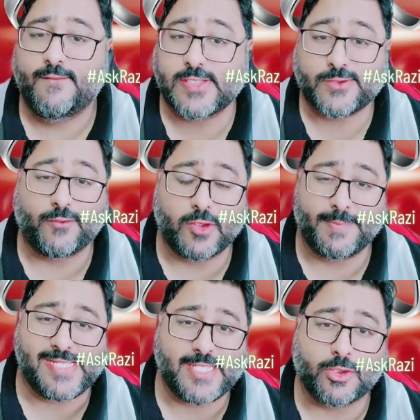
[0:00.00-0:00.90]
First of all, the
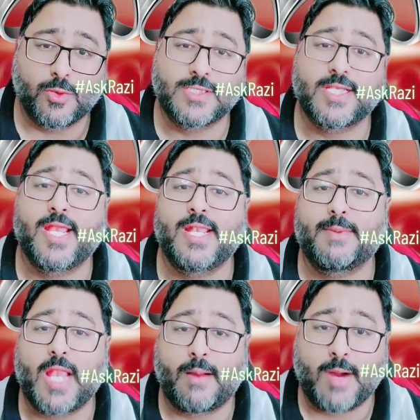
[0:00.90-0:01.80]
basic rule is
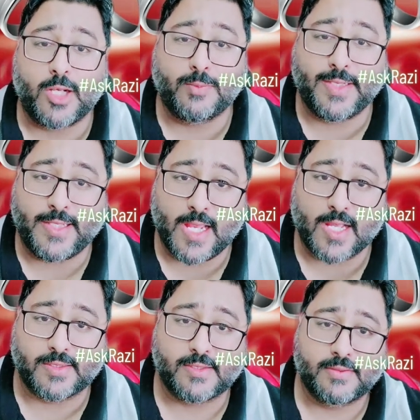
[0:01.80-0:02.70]
innamal a'malu
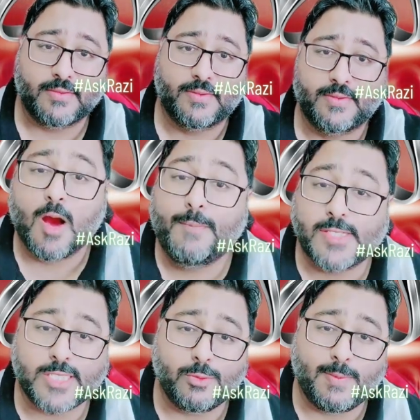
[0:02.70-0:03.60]
binniyat. A
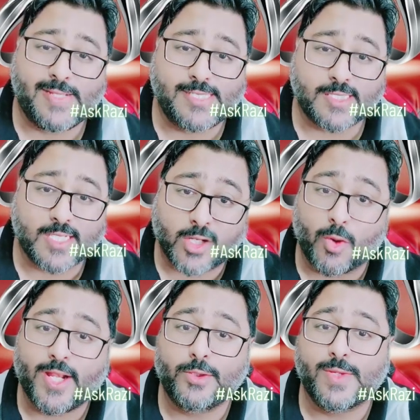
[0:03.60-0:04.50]
person will be judged
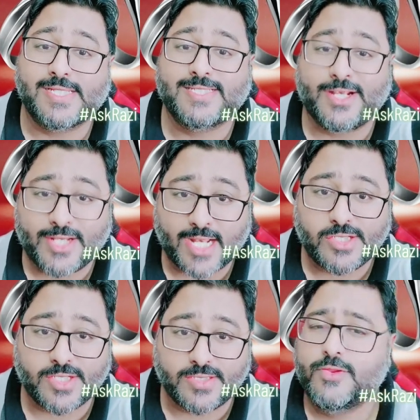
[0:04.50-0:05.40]
according to his
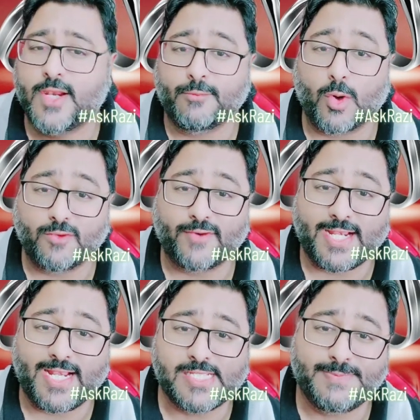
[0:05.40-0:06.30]
intention. The reward of a
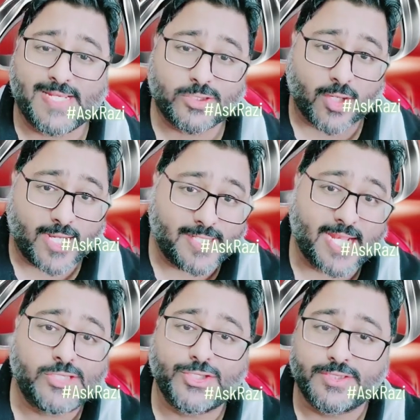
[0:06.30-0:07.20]
deed is based on
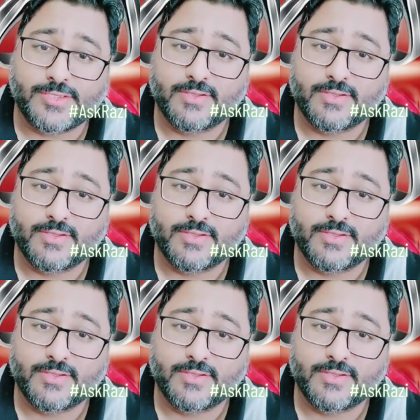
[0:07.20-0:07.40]
intention.